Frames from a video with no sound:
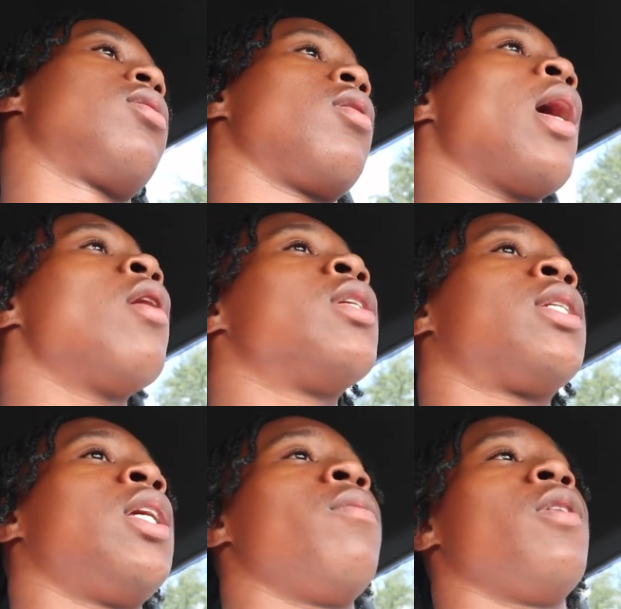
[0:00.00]
So y'all
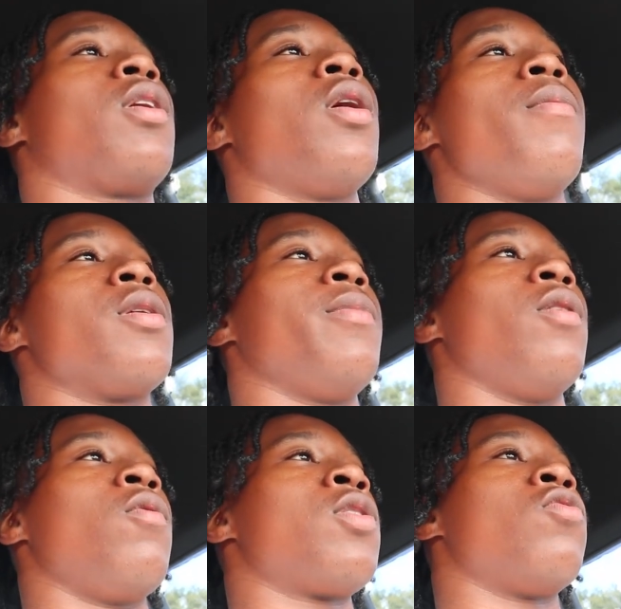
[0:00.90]
just tell me in the comments,
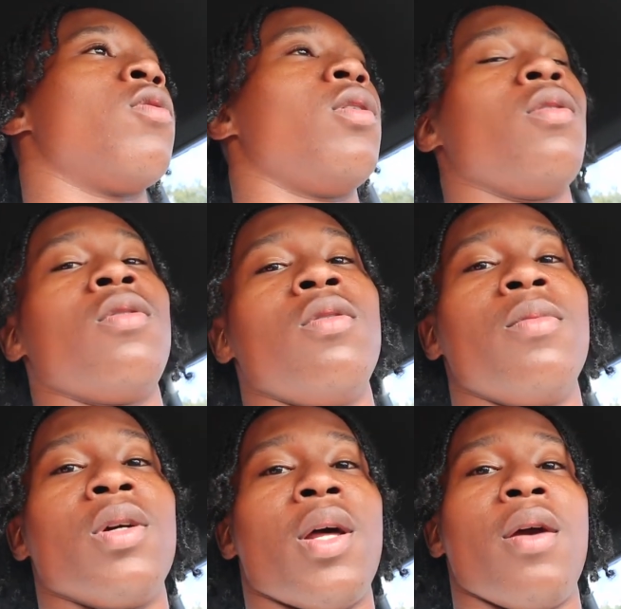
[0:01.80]
man, what's going
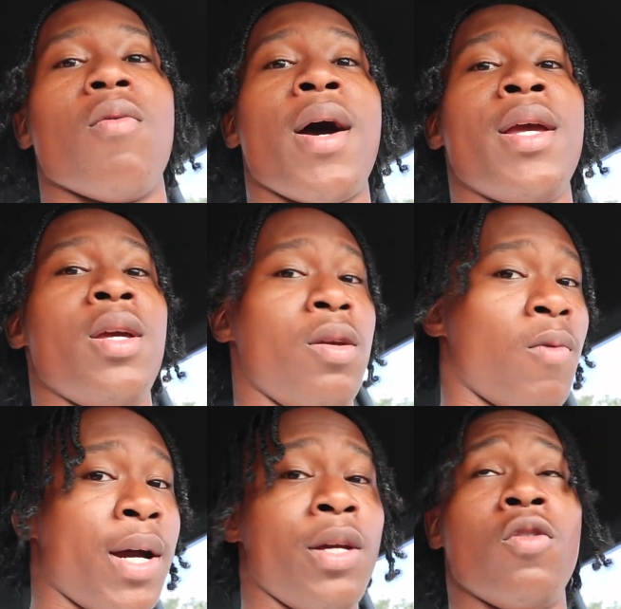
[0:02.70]
on, bro? Like why he
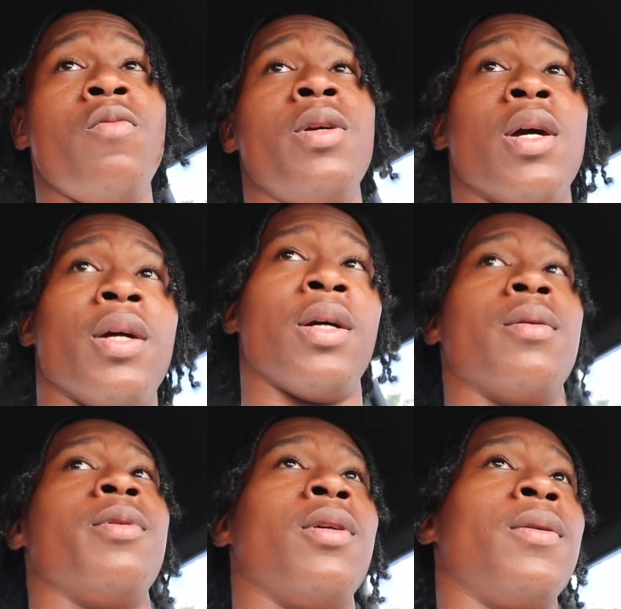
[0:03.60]
why he do me like
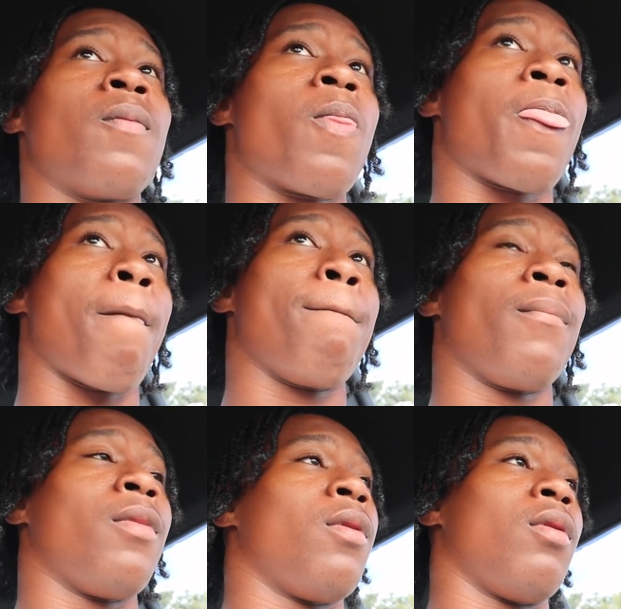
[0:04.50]
that, bro?
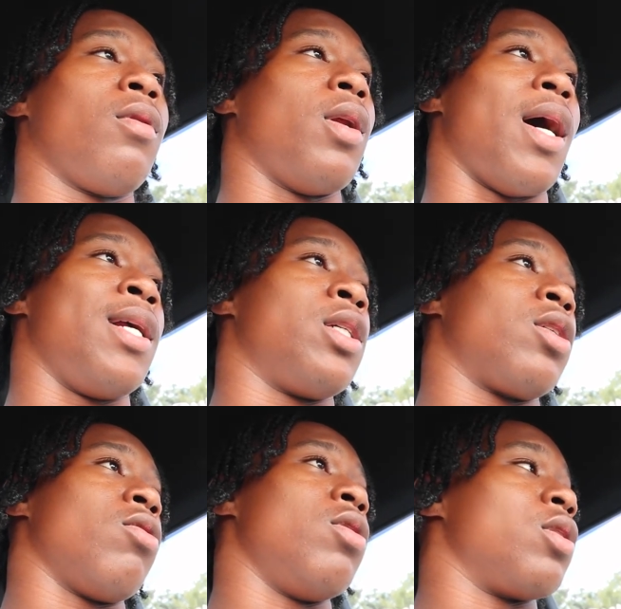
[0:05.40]
I
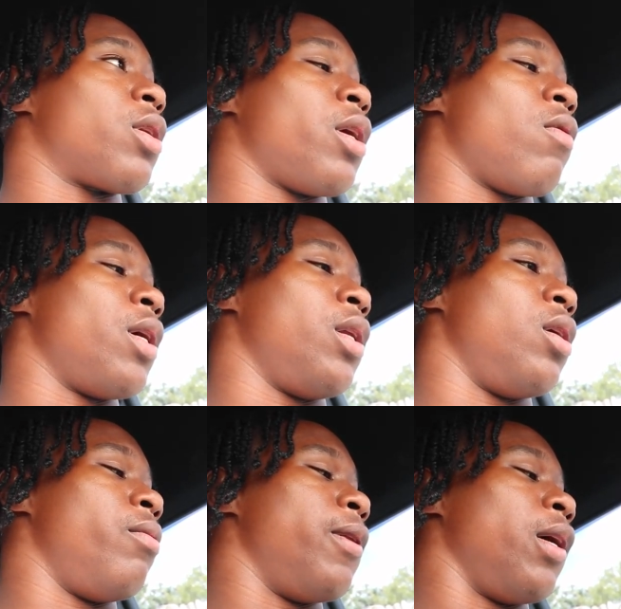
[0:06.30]
just don't understand why he
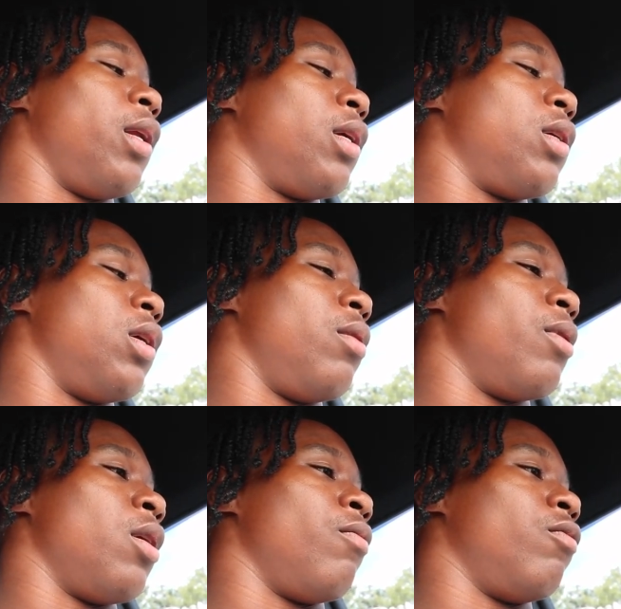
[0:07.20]
did me like that today,
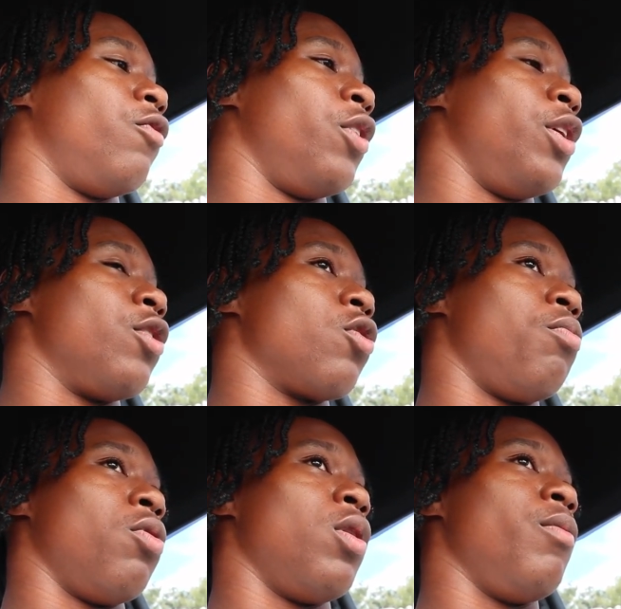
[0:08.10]
man. I'm very
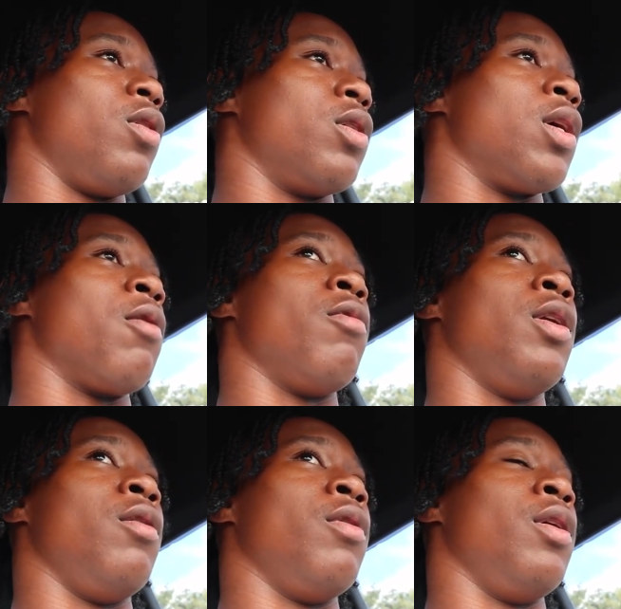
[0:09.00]
disappointed because I
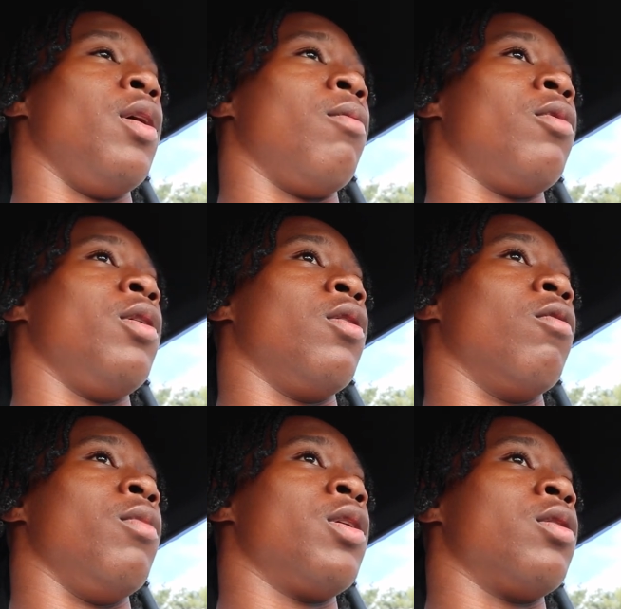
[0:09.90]
really, really, I'm really
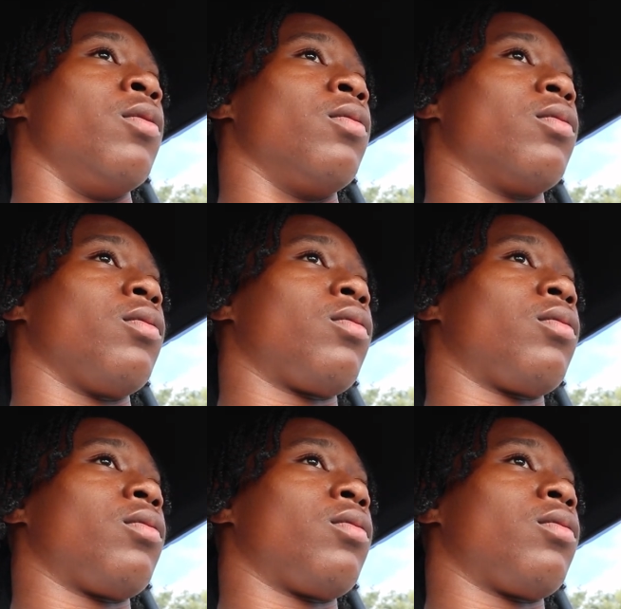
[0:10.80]
gonna miss him.